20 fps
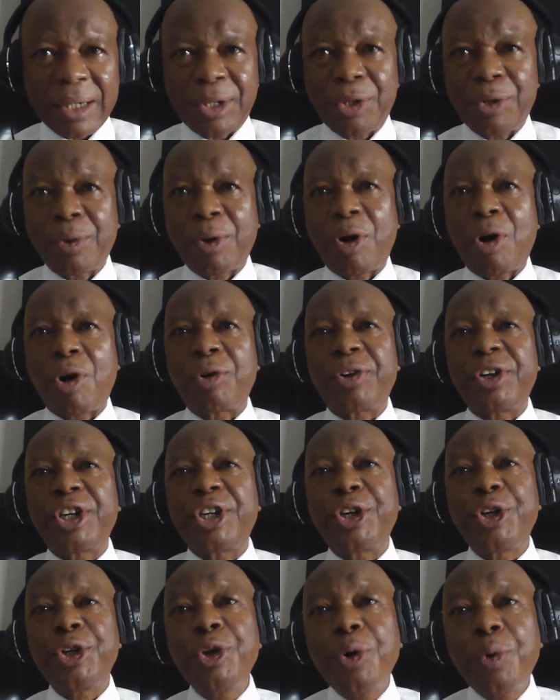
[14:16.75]
you already
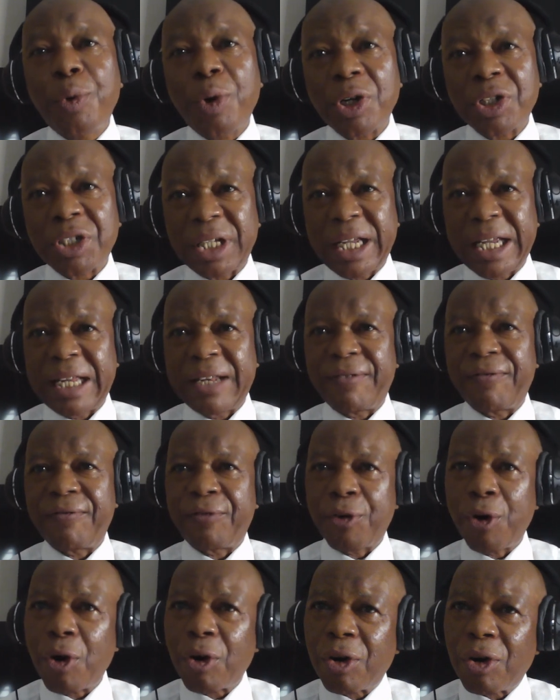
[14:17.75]
knew was in
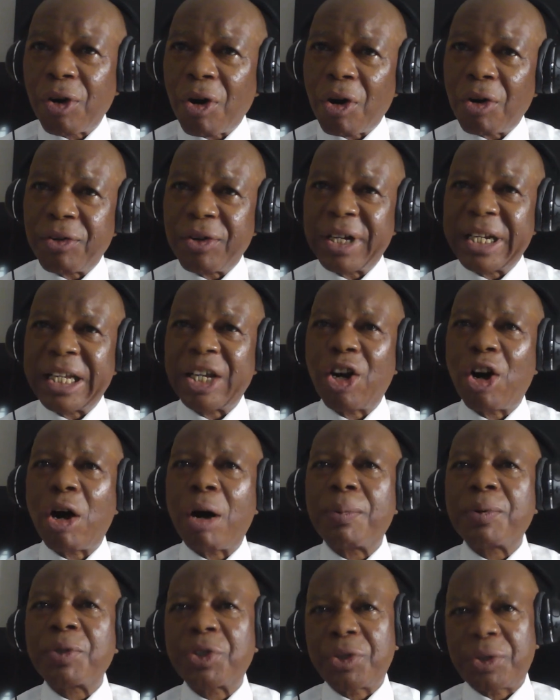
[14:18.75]
vogue, already
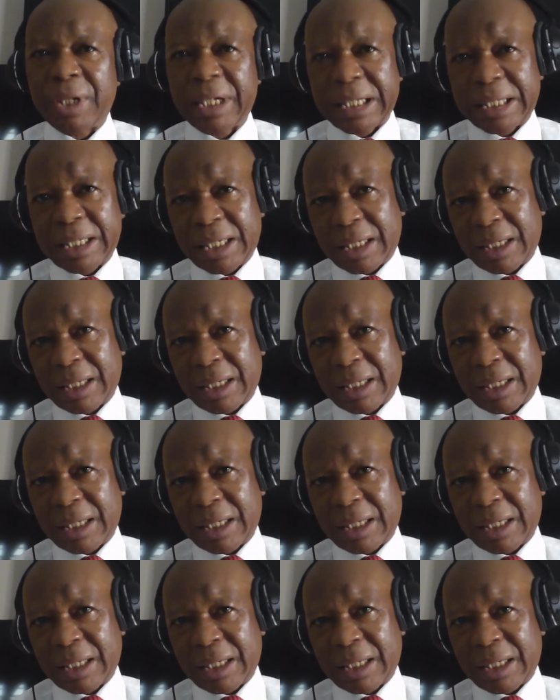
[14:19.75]
obsolete.